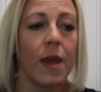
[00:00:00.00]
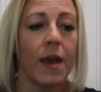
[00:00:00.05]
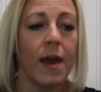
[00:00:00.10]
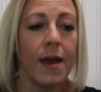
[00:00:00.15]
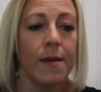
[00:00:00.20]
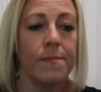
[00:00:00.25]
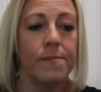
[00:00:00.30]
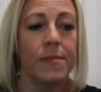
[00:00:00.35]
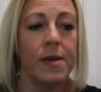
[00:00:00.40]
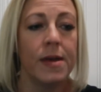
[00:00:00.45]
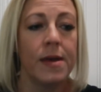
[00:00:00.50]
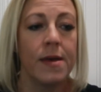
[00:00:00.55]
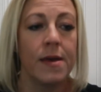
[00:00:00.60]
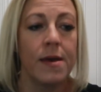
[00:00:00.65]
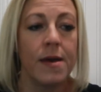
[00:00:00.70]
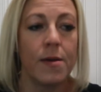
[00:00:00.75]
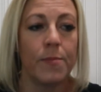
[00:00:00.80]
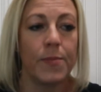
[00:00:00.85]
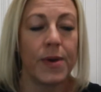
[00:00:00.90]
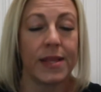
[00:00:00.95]

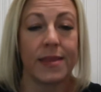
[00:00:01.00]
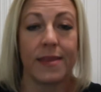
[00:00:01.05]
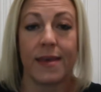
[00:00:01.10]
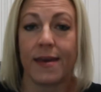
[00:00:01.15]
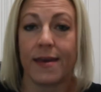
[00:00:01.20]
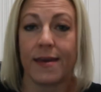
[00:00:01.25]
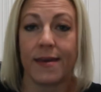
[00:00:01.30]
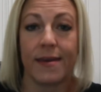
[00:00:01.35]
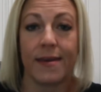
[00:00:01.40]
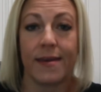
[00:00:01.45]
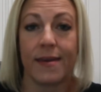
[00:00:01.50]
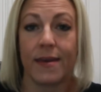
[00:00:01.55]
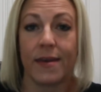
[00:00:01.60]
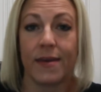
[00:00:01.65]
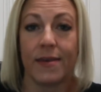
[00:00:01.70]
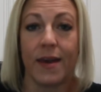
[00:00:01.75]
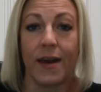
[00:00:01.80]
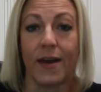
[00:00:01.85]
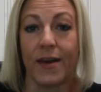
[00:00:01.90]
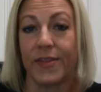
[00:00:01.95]
But
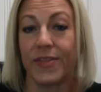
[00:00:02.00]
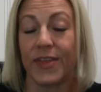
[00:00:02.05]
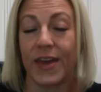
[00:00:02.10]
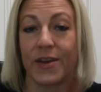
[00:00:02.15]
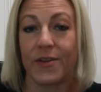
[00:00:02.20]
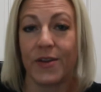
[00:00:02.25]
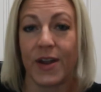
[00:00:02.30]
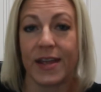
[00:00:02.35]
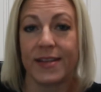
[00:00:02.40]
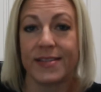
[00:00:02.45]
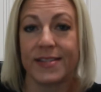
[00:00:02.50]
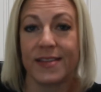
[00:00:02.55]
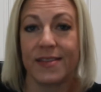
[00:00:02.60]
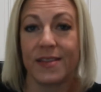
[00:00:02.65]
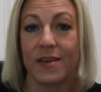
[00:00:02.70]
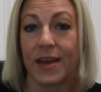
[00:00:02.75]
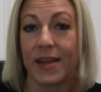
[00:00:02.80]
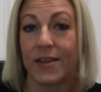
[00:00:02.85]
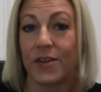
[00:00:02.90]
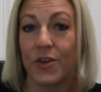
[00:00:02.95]
they're great,
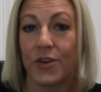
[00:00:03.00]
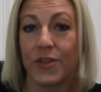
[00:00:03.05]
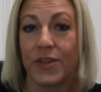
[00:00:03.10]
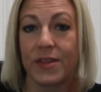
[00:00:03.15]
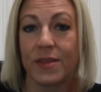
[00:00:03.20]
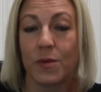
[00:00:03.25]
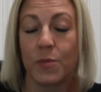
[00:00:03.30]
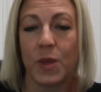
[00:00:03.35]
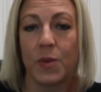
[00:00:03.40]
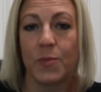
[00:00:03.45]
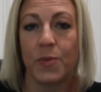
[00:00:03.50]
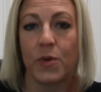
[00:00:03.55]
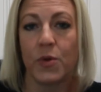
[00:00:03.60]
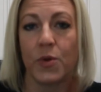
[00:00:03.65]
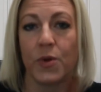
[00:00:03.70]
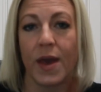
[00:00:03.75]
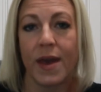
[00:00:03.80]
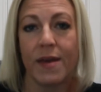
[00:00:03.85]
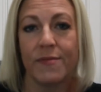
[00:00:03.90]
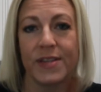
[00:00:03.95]
and I know that the people
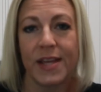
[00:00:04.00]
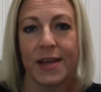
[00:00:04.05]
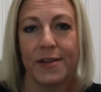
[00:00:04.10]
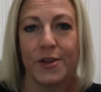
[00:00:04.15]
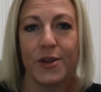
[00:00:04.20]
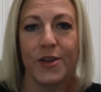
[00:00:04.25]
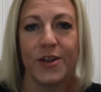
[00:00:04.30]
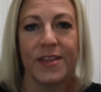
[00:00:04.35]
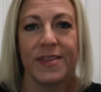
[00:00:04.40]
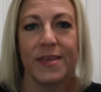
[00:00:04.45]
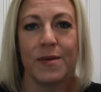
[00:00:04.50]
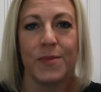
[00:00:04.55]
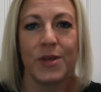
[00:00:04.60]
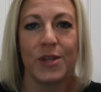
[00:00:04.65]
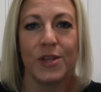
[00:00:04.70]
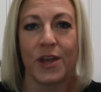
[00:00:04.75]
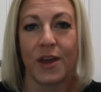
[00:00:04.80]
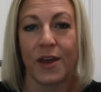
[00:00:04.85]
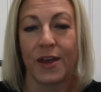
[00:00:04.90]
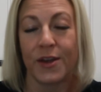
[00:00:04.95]
who have downloaded them
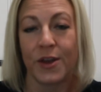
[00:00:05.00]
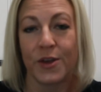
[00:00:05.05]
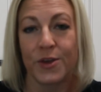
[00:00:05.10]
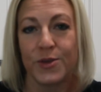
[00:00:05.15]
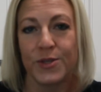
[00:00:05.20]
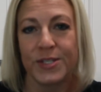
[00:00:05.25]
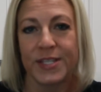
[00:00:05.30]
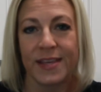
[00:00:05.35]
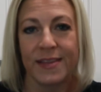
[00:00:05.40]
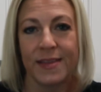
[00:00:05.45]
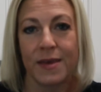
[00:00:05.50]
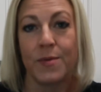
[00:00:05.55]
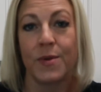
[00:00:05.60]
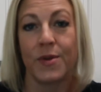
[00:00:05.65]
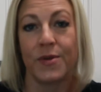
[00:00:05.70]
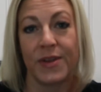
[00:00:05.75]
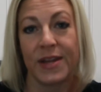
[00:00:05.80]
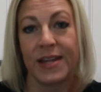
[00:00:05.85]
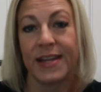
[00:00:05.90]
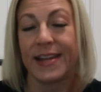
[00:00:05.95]
and are using them
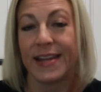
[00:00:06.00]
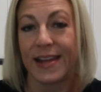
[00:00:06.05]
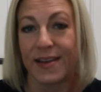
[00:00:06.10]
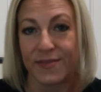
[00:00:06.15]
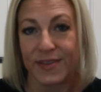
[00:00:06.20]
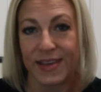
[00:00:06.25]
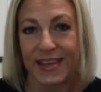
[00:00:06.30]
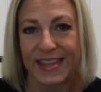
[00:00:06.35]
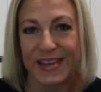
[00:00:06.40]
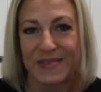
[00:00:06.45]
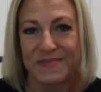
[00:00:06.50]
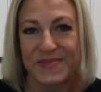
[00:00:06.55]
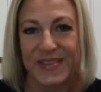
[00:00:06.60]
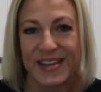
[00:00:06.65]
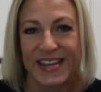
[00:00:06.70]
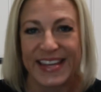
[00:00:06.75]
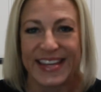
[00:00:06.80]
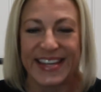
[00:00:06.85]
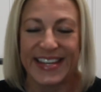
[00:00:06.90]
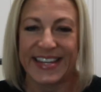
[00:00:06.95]
are really loving them.
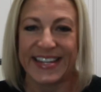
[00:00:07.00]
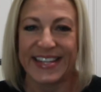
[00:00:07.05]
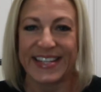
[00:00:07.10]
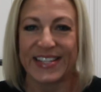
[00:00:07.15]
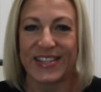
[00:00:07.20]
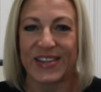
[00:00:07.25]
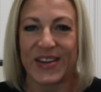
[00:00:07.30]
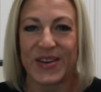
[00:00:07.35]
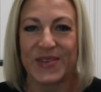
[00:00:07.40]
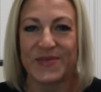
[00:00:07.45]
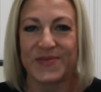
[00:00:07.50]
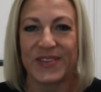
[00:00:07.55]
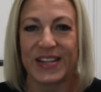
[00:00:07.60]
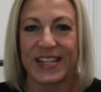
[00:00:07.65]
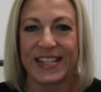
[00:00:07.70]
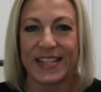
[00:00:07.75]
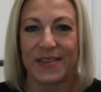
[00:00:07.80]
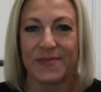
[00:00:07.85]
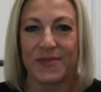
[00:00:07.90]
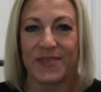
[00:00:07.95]
So
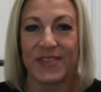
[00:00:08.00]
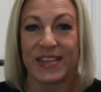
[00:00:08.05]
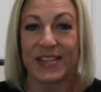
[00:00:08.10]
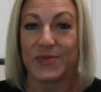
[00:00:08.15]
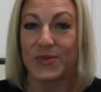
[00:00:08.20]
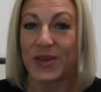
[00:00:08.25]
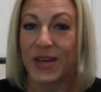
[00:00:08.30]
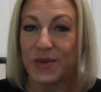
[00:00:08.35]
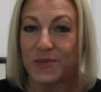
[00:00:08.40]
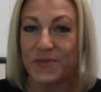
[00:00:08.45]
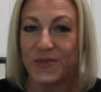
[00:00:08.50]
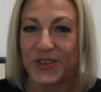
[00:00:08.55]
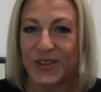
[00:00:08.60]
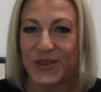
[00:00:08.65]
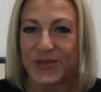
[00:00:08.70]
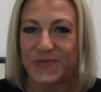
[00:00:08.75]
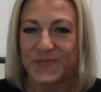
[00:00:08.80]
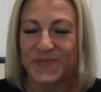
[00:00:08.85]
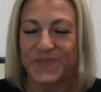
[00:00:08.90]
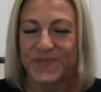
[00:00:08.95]
hopefully some of these will help for
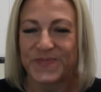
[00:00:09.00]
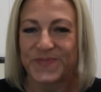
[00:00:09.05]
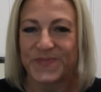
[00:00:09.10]
you.